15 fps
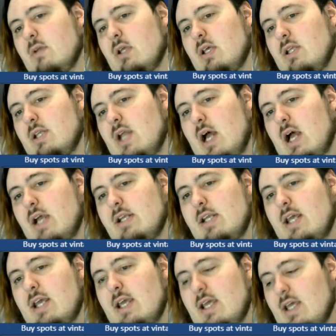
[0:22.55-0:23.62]
9,
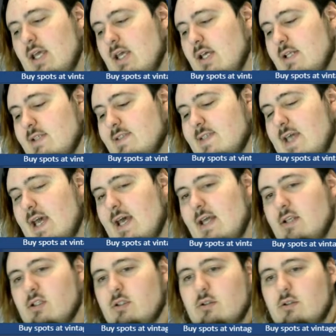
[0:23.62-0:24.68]
and 10.